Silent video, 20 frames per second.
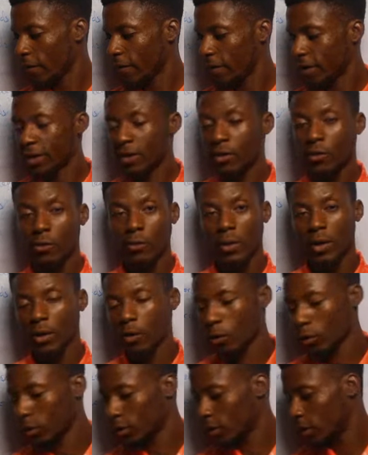physical
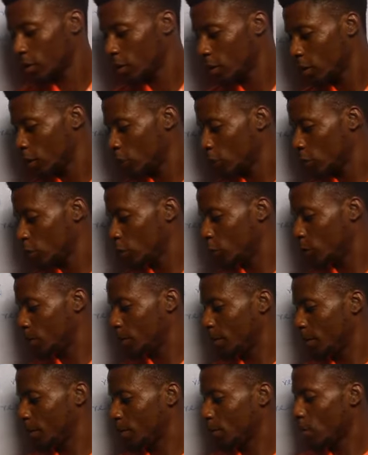records
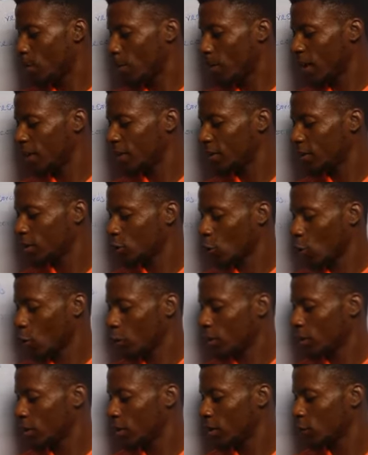should be properly
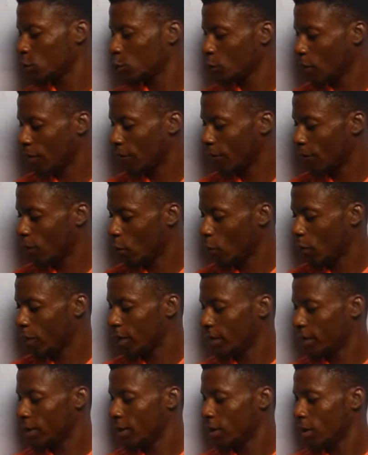stored to
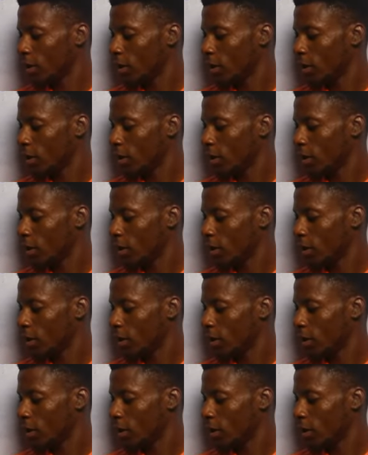avoid